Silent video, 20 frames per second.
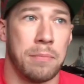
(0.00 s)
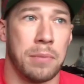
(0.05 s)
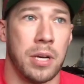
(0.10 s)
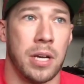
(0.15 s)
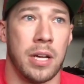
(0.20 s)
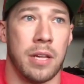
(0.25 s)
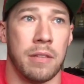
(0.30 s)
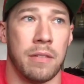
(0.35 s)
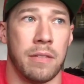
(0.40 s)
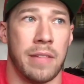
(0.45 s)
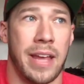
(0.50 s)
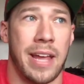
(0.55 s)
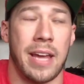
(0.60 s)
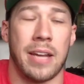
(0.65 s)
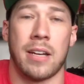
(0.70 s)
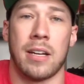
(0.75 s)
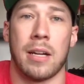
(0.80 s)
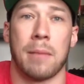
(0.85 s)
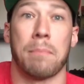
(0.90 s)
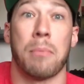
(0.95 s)
but they
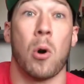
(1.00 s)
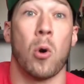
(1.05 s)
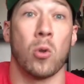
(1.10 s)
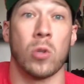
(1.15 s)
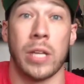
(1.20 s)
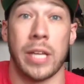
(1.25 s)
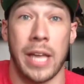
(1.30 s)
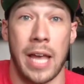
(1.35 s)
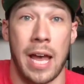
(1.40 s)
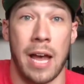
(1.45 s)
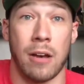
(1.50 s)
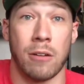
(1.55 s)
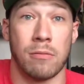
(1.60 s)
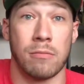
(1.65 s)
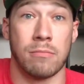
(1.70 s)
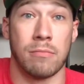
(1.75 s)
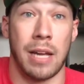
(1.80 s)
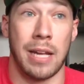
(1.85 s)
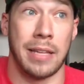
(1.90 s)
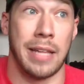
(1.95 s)
ended up pulling
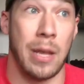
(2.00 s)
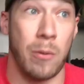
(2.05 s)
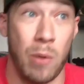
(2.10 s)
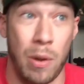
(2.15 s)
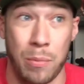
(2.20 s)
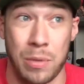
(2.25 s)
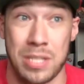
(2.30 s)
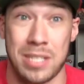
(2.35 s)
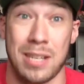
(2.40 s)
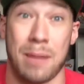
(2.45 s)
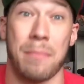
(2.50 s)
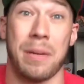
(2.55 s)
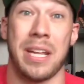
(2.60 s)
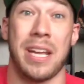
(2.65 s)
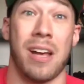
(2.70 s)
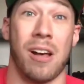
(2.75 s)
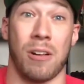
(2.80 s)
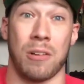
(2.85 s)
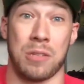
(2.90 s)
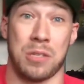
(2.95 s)
out and they went with somebody
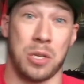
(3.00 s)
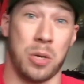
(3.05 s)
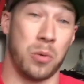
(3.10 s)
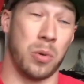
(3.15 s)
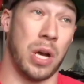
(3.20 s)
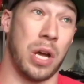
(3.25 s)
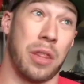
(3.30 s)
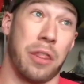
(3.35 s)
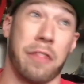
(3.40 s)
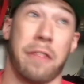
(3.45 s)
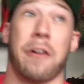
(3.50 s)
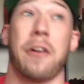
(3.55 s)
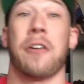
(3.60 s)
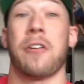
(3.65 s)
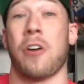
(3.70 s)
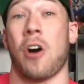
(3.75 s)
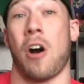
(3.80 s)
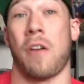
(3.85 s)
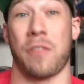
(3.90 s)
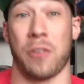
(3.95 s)
else." So a third
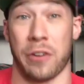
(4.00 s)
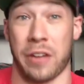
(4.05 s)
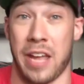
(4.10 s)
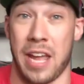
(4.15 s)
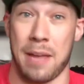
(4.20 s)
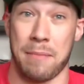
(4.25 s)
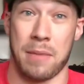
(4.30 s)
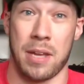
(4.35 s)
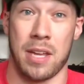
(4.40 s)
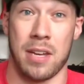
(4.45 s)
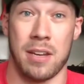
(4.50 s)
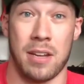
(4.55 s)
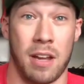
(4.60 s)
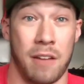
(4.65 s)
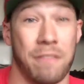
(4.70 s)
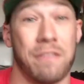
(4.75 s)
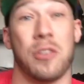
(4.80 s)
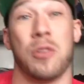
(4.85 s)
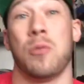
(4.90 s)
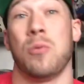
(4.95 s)
offer came in
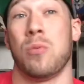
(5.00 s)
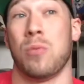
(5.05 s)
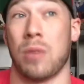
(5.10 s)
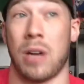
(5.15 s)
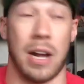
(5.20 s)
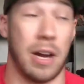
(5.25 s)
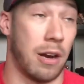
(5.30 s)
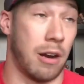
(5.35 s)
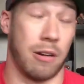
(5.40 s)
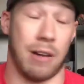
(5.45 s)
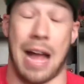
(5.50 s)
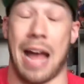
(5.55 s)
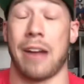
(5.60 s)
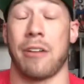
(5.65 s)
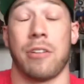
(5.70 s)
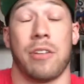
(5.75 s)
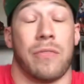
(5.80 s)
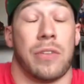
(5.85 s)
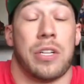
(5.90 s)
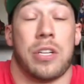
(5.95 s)
I
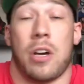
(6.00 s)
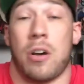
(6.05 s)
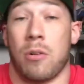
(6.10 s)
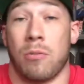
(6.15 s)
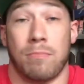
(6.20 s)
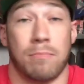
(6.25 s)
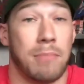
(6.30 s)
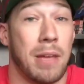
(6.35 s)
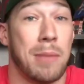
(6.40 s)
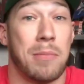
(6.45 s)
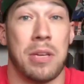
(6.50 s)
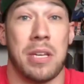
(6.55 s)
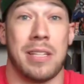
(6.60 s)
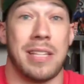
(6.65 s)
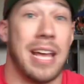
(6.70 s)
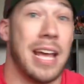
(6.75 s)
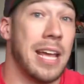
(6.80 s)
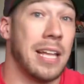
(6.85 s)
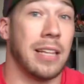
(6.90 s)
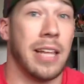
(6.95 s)
don't even know, maybe a
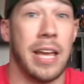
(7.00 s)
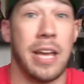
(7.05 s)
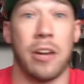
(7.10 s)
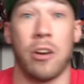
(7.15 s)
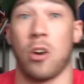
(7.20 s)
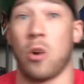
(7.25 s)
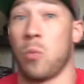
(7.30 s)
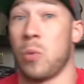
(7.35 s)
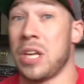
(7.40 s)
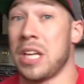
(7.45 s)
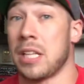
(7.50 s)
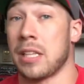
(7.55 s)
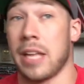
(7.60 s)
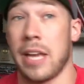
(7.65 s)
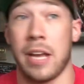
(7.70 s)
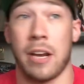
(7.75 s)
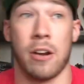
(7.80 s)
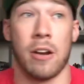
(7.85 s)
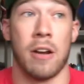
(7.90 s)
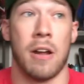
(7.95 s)
day later, a week
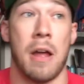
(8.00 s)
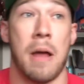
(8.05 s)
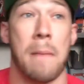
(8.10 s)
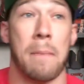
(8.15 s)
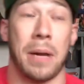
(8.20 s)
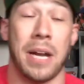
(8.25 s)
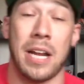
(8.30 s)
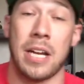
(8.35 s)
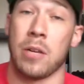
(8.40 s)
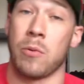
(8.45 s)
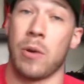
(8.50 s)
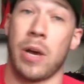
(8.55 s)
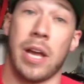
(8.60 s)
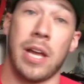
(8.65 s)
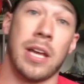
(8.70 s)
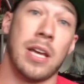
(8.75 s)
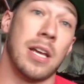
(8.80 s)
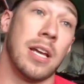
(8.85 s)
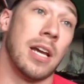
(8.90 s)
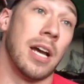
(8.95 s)
later. But
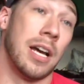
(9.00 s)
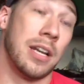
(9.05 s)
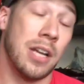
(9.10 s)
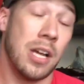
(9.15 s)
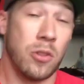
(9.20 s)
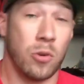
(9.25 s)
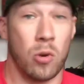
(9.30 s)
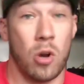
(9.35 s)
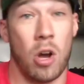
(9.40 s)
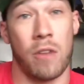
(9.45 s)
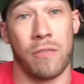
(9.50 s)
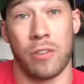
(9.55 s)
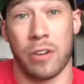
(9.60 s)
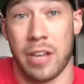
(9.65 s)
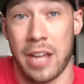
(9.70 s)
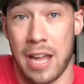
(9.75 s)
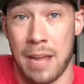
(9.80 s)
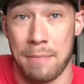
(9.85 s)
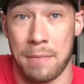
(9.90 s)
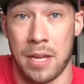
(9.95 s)
anyway, another offer
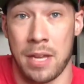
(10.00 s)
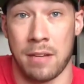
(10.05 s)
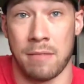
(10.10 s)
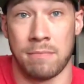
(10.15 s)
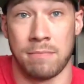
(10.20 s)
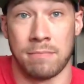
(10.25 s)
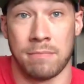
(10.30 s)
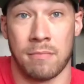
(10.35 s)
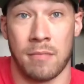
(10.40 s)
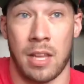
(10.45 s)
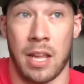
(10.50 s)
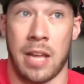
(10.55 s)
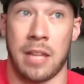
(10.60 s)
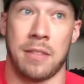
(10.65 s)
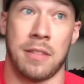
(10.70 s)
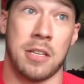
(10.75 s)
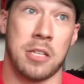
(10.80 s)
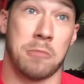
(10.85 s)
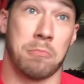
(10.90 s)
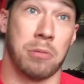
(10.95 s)
came in,
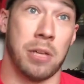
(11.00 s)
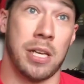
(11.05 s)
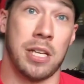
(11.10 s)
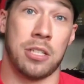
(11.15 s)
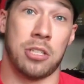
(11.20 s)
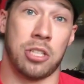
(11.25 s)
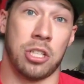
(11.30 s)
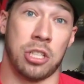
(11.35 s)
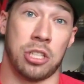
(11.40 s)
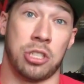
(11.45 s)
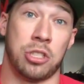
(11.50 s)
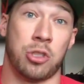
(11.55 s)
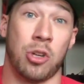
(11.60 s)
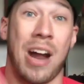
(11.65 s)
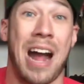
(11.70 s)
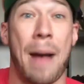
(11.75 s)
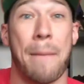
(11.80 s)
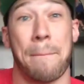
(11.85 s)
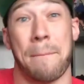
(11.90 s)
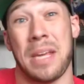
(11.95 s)
and this place just
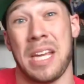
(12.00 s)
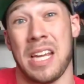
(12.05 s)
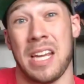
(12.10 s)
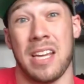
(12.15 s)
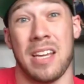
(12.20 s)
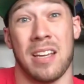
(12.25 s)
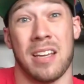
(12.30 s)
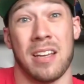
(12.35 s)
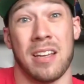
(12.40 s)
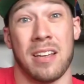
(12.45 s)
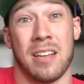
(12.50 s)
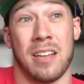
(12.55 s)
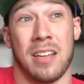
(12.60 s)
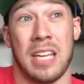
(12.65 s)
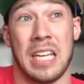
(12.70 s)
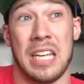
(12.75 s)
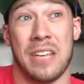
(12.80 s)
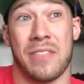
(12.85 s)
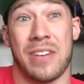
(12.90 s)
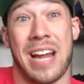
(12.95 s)
dropped me
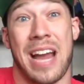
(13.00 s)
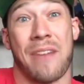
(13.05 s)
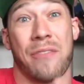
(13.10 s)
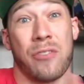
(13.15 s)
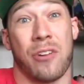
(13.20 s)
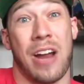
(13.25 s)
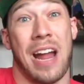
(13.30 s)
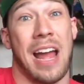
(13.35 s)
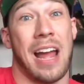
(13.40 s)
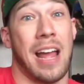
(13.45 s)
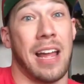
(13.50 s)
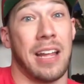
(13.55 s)
even after